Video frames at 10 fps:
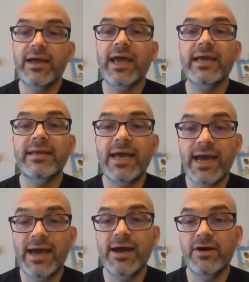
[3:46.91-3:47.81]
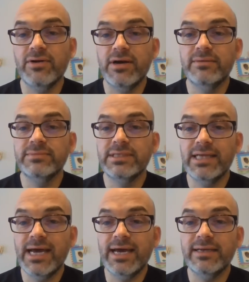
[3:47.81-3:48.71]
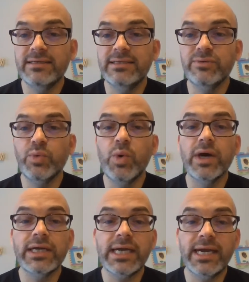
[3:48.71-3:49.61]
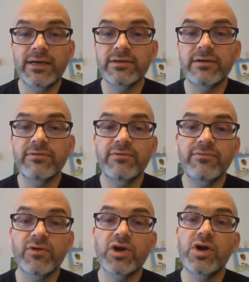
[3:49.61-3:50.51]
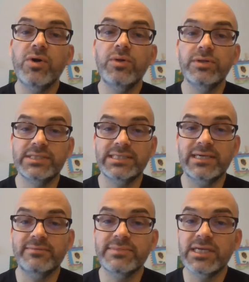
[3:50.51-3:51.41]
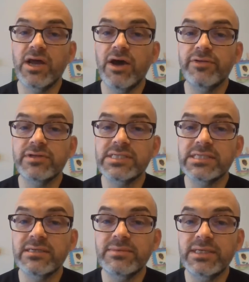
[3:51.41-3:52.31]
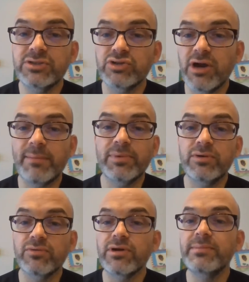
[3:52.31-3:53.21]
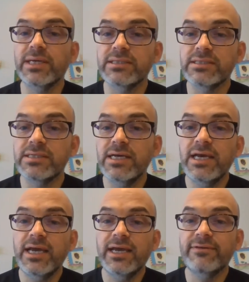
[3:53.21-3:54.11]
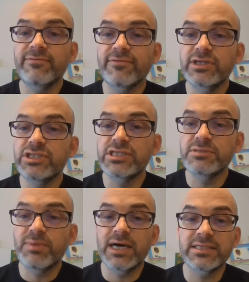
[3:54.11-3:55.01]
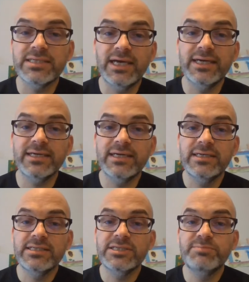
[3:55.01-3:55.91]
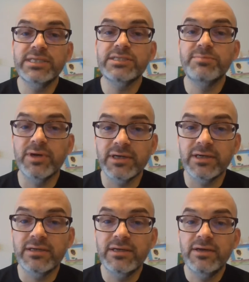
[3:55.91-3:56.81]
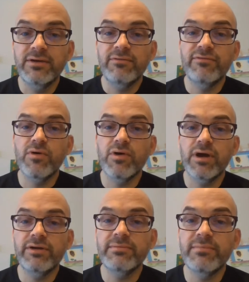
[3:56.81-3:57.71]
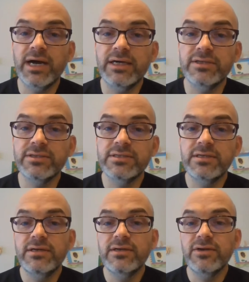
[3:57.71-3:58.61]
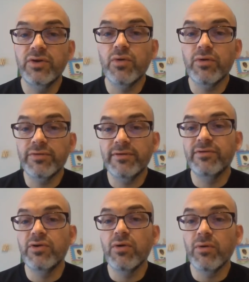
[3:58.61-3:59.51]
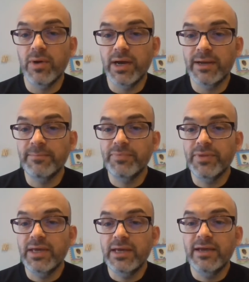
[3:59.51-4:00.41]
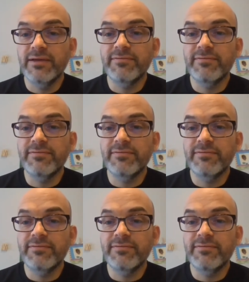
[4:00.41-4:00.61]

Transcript: And how, come to that, did one account for coal seams and other semi-tropical remnants in frigid spots like Spitsbergen, 400 miles north of Norway, if